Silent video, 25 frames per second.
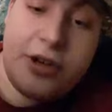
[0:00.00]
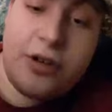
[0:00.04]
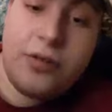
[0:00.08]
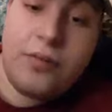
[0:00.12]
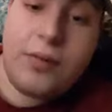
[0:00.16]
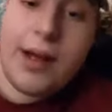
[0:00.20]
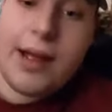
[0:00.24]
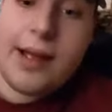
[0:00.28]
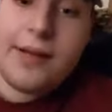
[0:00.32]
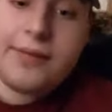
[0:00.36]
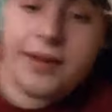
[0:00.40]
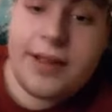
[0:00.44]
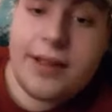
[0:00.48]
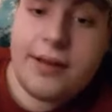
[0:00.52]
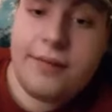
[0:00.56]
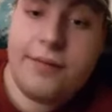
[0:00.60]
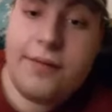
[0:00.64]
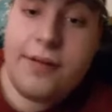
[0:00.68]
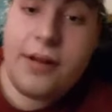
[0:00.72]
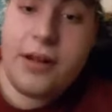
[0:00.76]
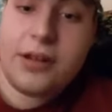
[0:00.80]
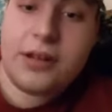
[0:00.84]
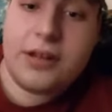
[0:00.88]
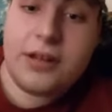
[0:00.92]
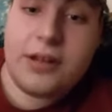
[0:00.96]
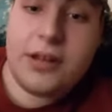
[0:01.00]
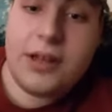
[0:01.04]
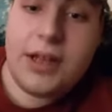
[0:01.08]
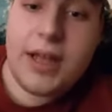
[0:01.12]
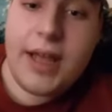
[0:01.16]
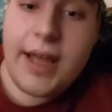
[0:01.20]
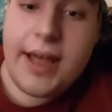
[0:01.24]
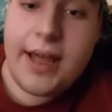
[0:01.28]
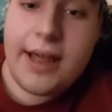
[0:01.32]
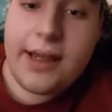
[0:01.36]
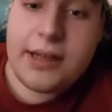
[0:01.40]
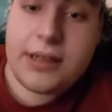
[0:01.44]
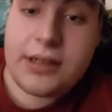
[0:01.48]
wives get fucked in the
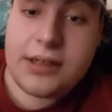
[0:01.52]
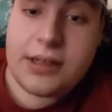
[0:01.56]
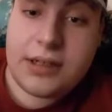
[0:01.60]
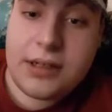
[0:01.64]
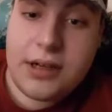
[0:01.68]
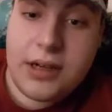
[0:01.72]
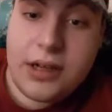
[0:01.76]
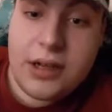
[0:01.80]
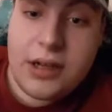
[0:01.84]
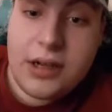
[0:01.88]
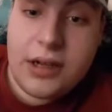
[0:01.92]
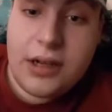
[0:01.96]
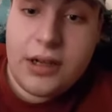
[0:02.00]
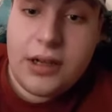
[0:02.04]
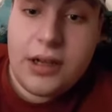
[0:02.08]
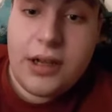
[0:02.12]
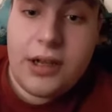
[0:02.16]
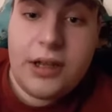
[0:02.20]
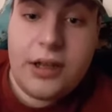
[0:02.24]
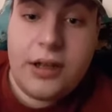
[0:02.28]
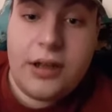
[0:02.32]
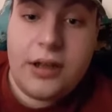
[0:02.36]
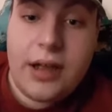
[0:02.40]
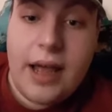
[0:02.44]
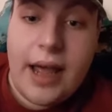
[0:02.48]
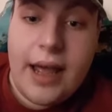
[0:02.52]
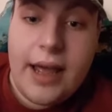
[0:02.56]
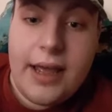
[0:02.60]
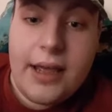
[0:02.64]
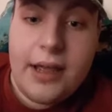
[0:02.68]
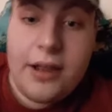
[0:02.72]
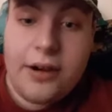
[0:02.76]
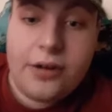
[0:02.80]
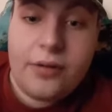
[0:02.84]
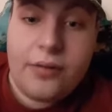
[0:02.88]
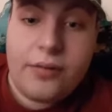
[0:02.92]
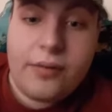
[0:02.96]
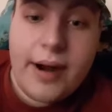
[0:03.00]
ass. In
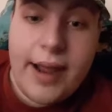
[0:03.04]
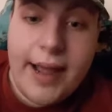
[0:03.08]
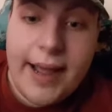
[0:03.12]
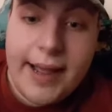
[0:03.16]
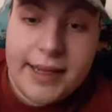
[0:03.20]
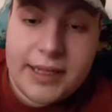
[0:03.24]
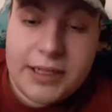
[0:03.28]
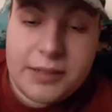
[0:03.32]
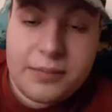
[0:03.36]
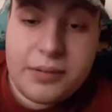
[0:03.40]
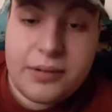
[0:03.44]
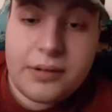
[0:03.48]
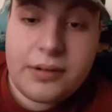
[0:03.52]
a rasp.